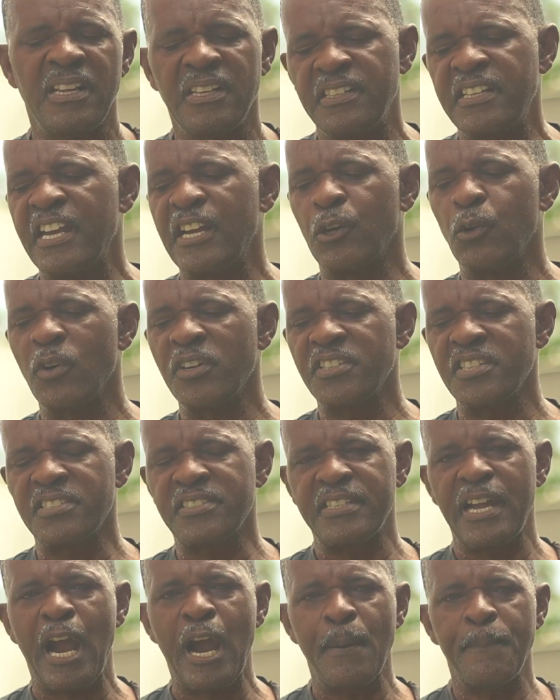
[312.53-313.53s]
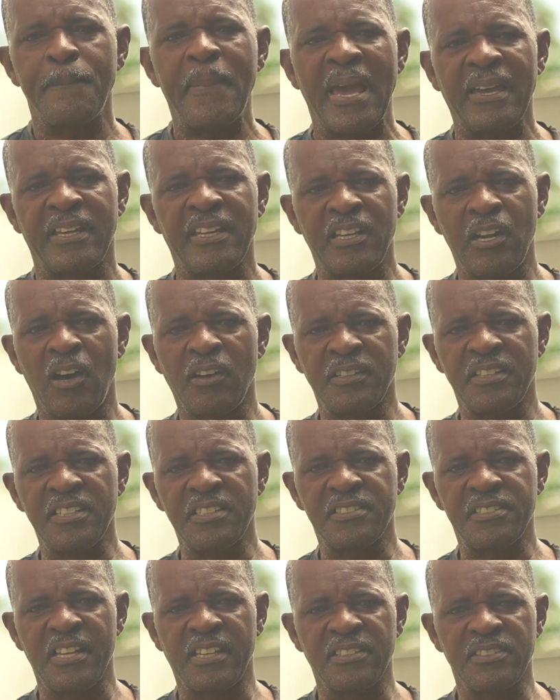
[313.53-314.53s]
they're going to start pecking on
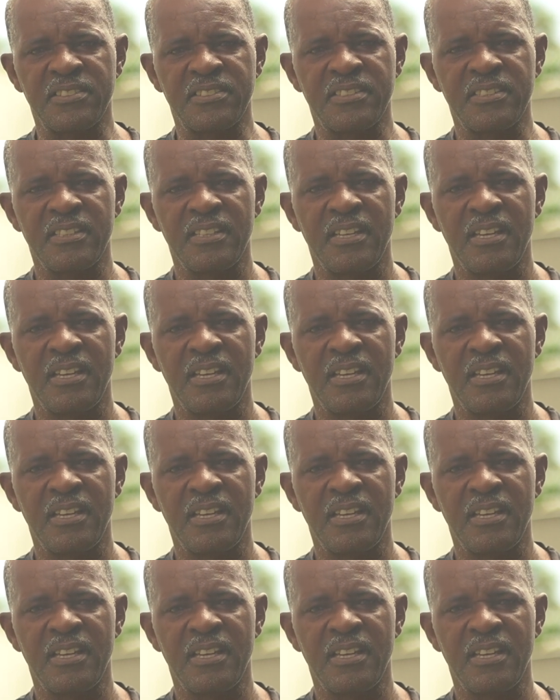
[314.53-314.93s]
these things.